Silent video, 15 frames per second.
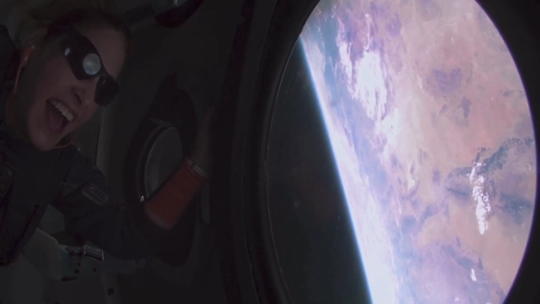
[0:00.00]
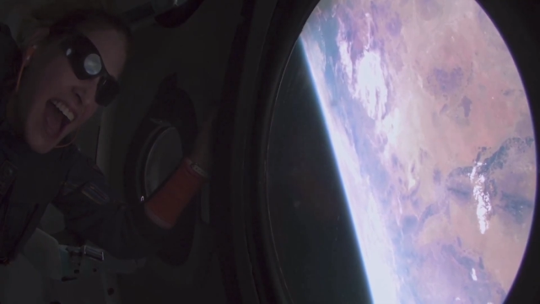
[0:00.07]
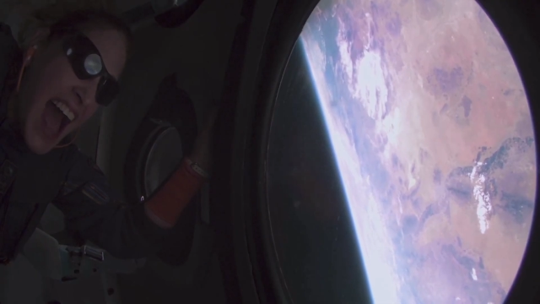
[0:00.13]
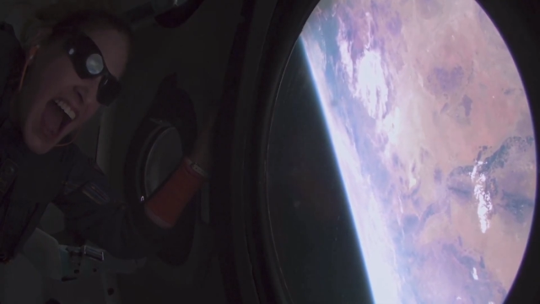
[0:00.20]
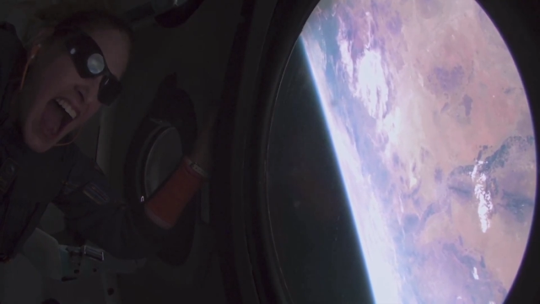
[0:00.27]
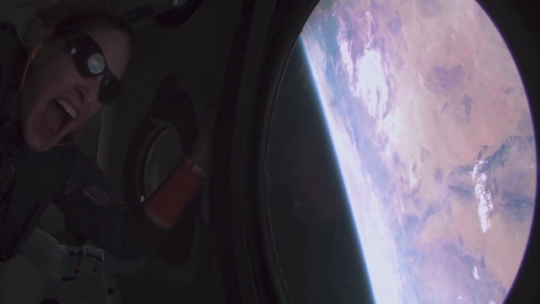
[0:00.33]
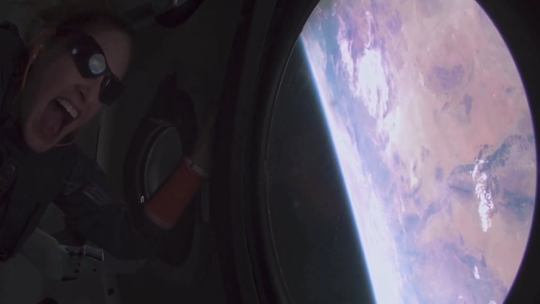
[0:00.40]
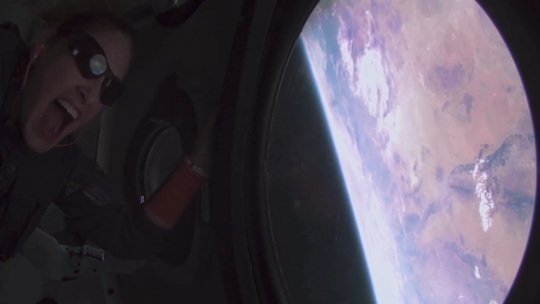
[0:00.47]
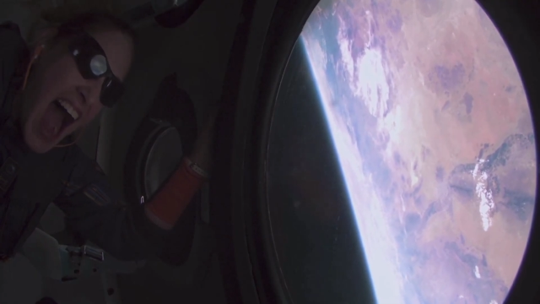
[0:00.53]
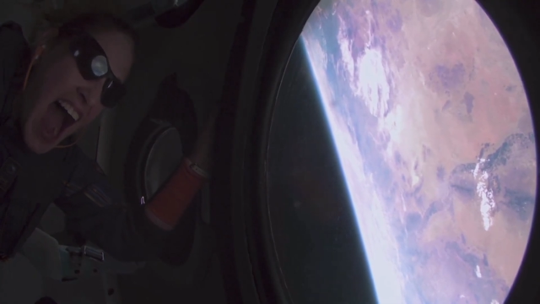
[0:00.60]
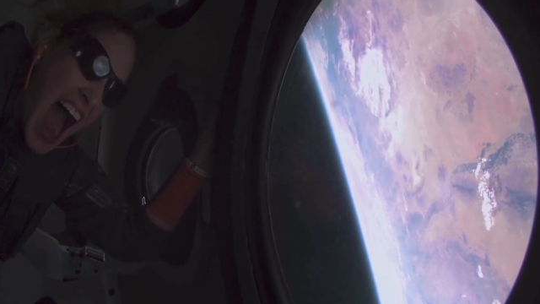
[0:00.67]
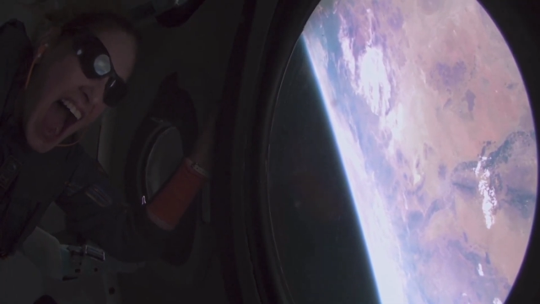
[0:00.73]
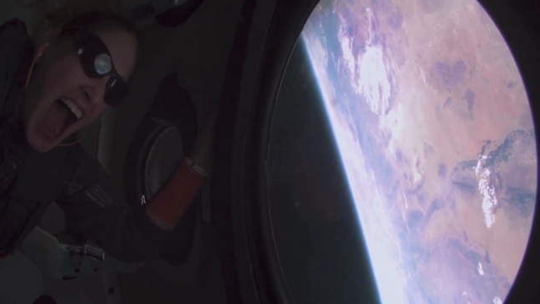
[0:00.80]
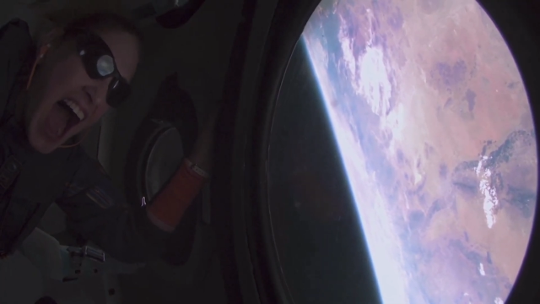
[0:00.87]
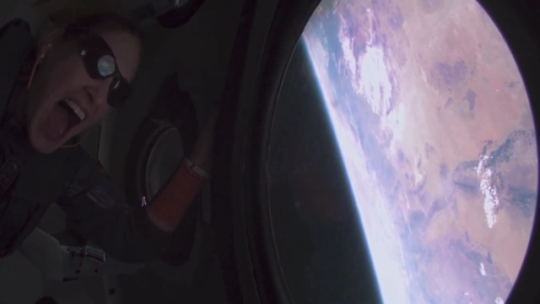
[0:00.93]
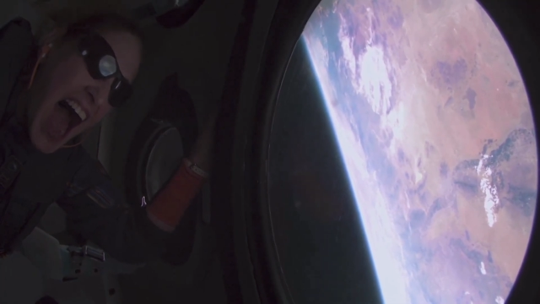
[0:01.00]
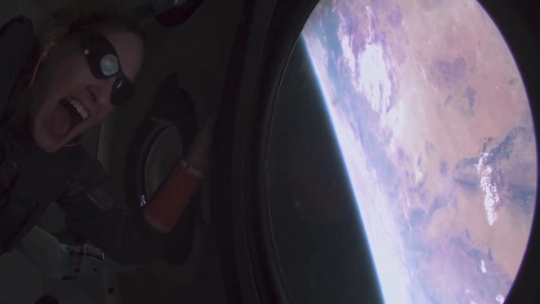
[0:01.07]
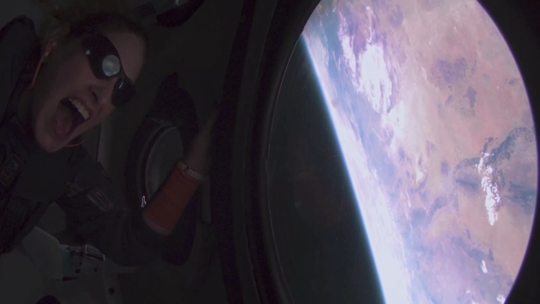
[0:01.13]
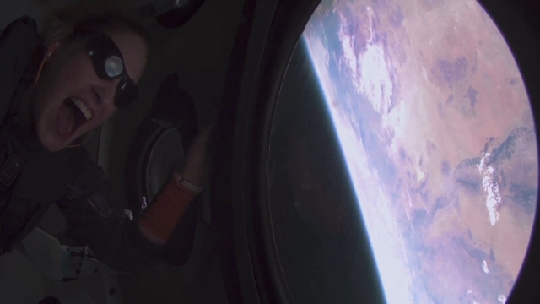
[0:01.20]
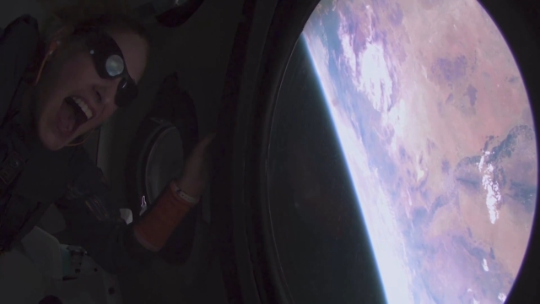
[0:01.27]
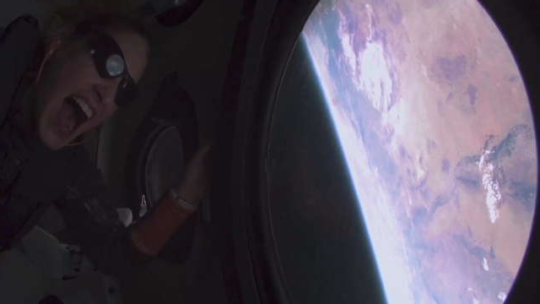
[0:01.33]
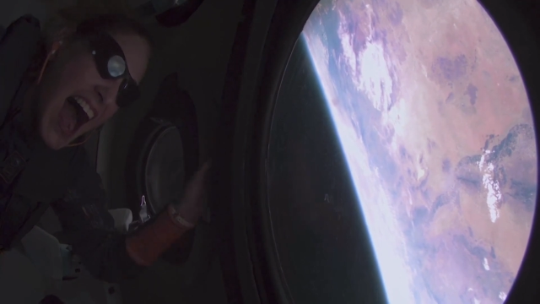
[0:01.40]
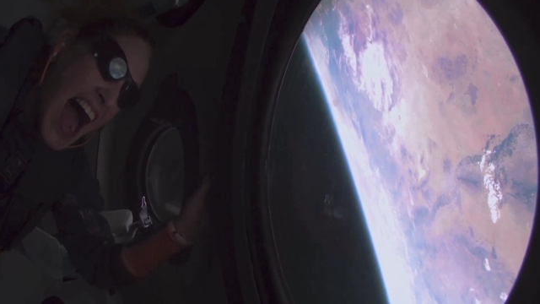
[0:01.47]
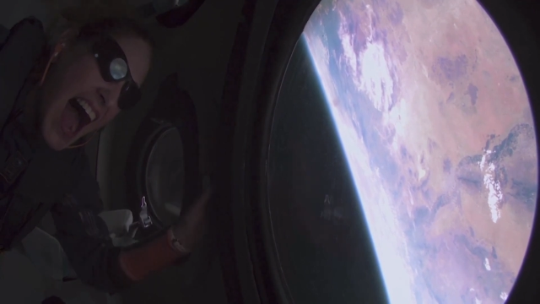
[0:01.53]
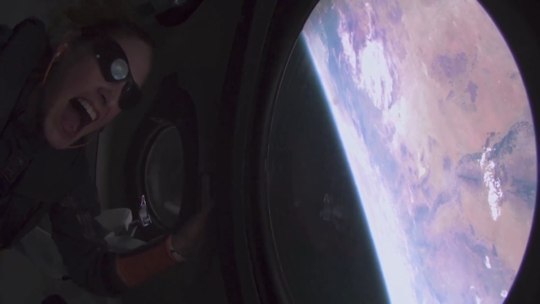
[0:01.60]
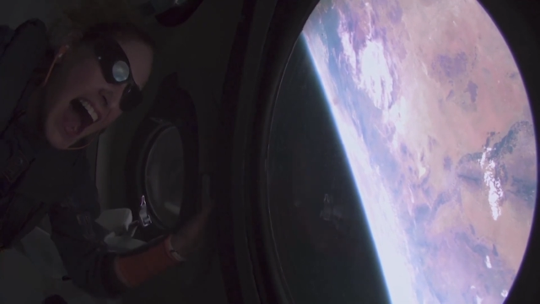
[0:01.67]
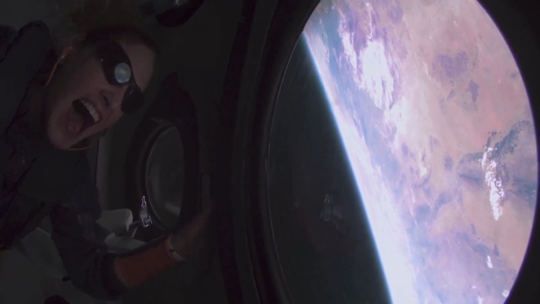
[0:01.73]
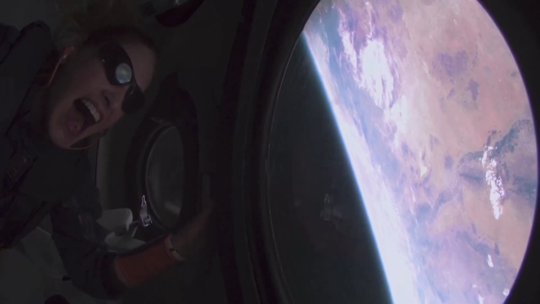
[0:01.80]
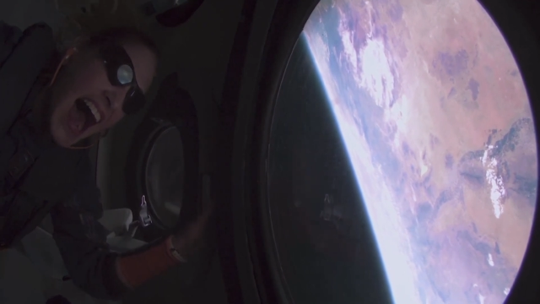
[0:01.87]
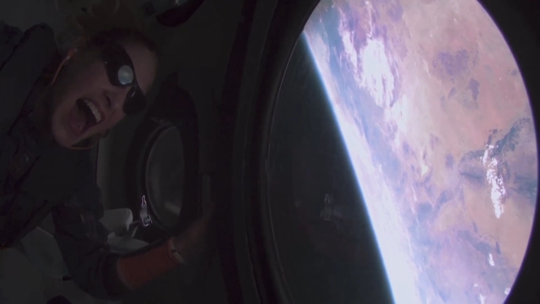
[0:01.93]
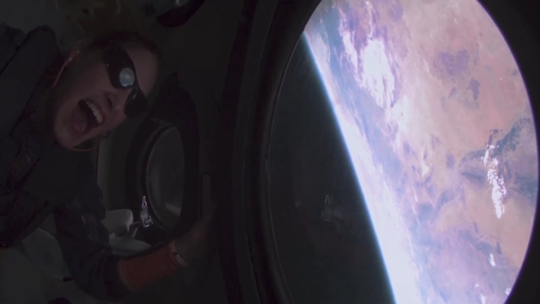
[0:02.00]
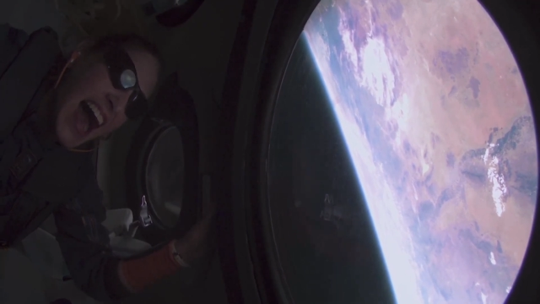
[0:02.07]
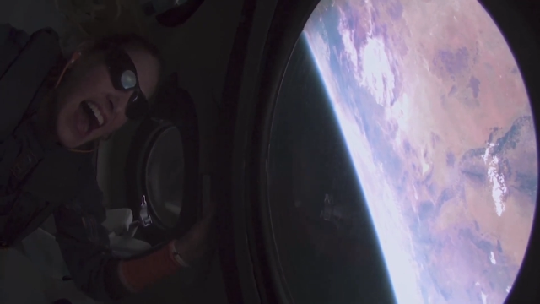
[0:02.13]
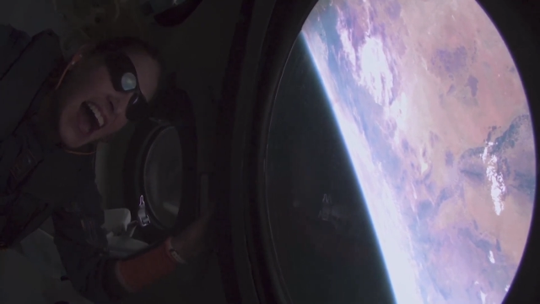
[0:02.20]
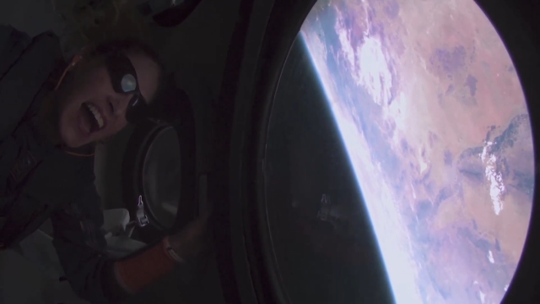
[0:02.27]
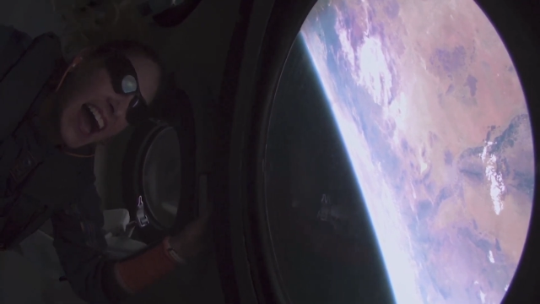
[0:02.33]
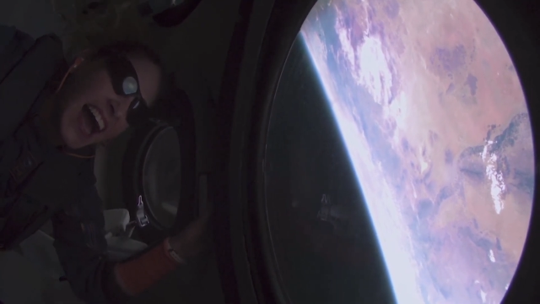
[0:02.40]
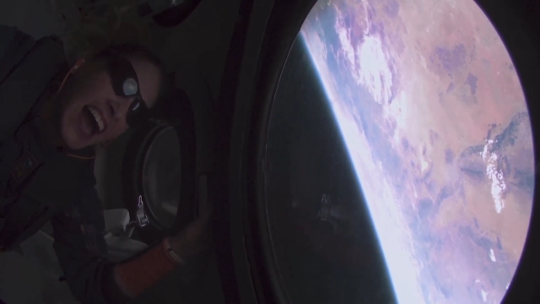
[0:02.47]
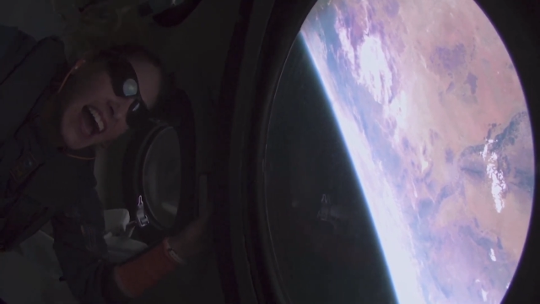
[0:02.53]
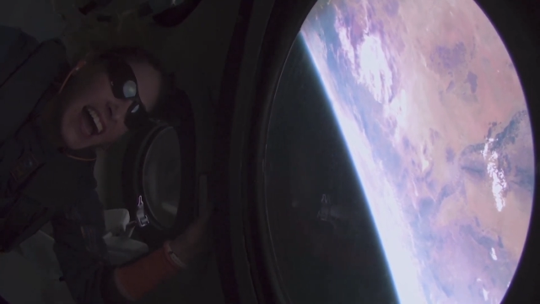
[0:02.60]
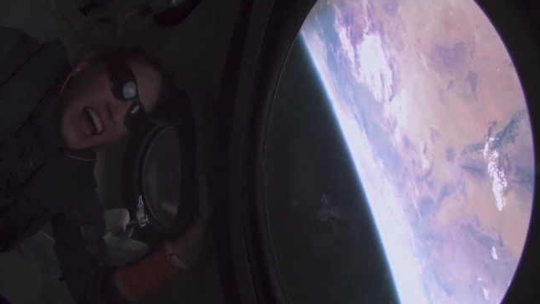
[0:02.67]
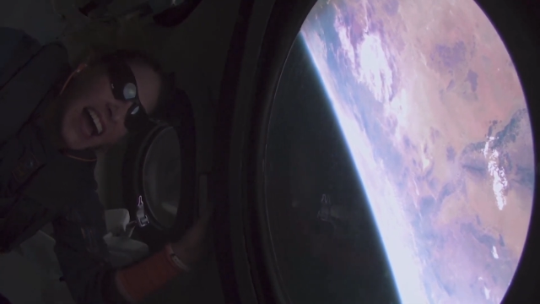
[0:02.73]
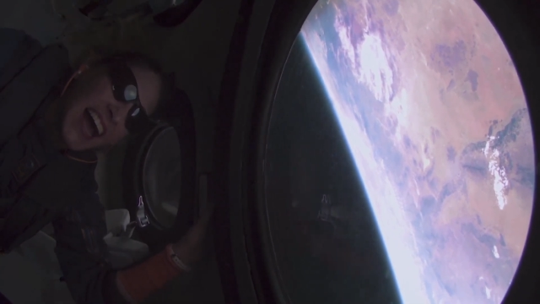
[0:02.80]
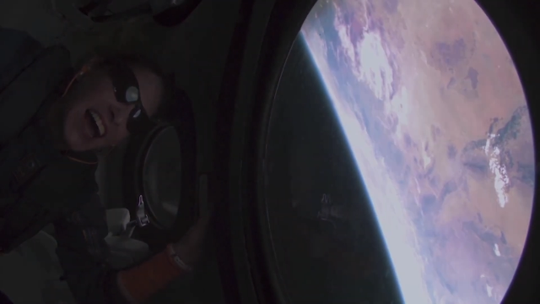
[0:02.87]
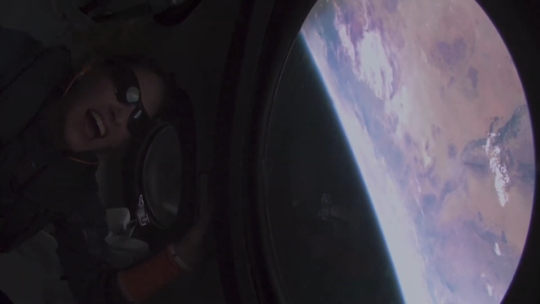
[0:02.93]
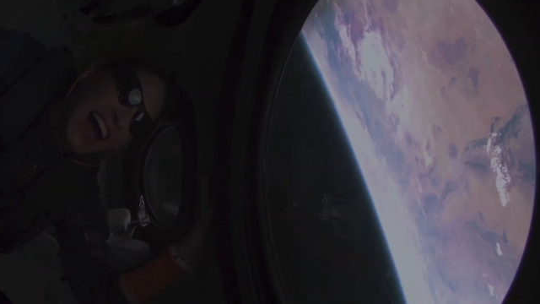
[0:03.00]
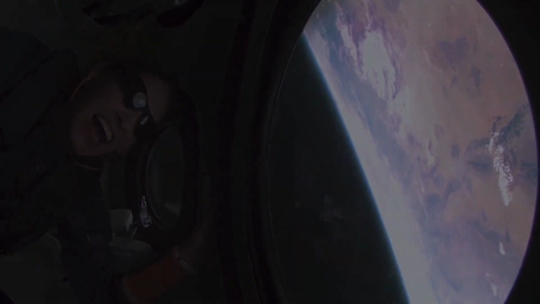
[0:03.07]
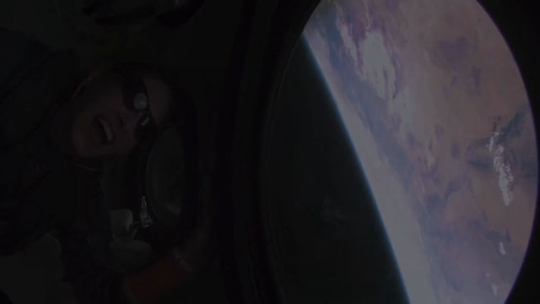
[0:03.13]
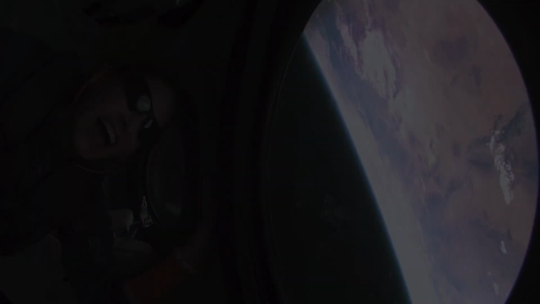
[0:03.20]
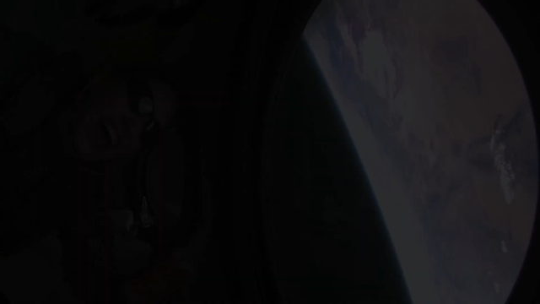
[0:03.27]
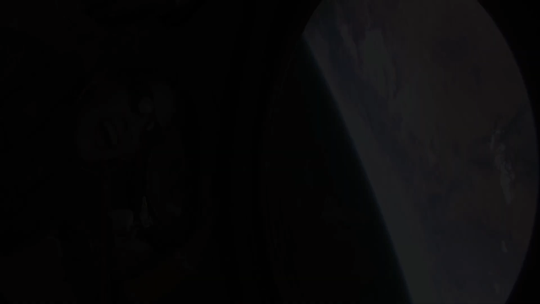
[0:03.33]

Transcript: No face is visible, so there are no lips to read.